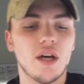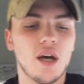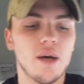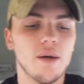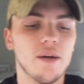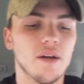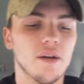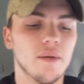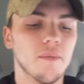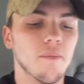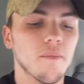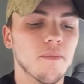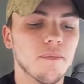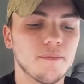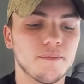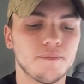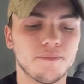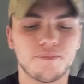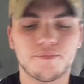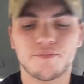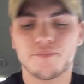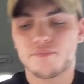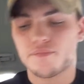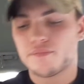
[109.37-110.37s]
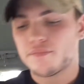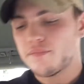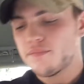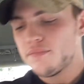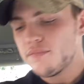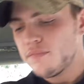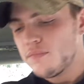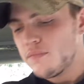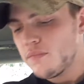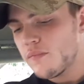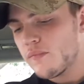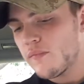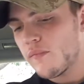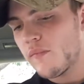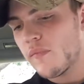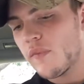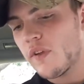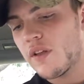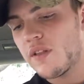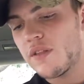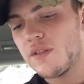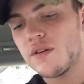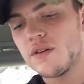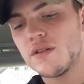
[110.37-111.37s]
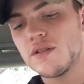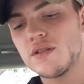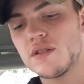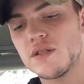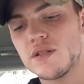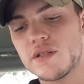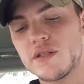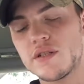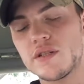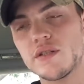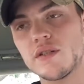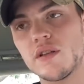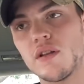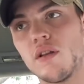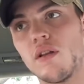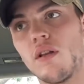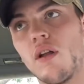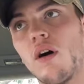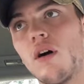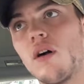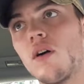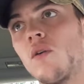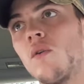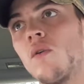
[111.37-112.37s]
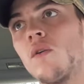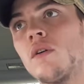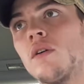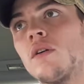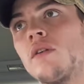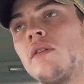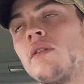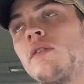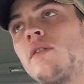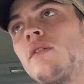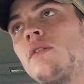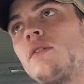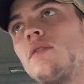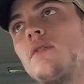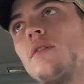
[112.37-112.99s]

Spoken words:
I mean, there's Longhorn.